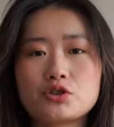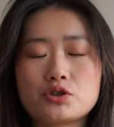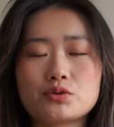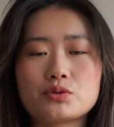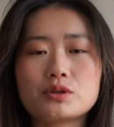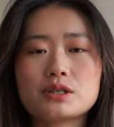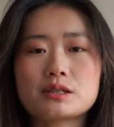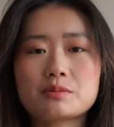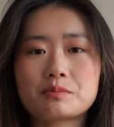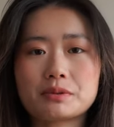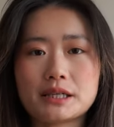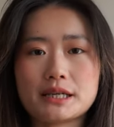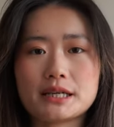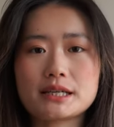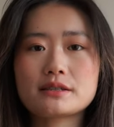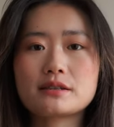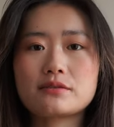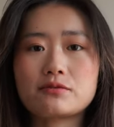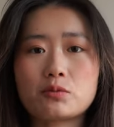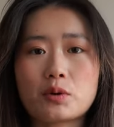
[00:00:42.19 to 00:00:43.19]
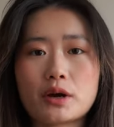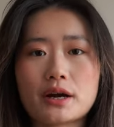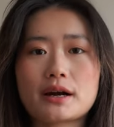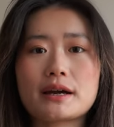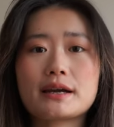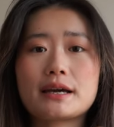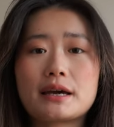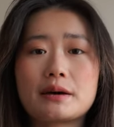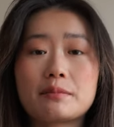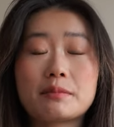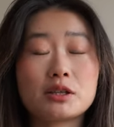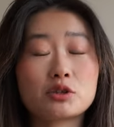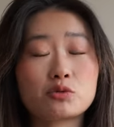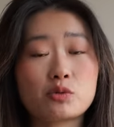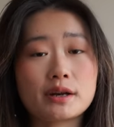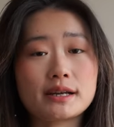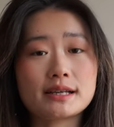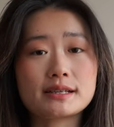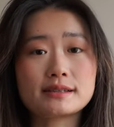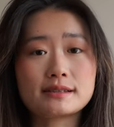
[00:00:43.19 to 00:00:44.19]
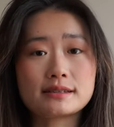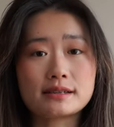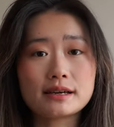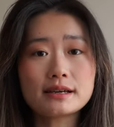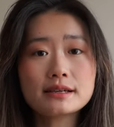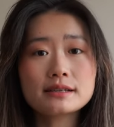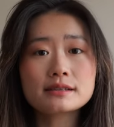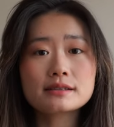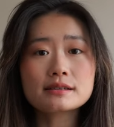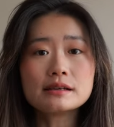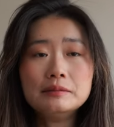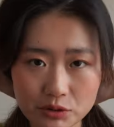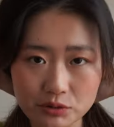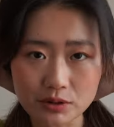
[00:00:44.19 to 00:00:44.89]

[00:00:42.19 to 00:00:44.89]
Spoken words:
to this place of where I am at 26,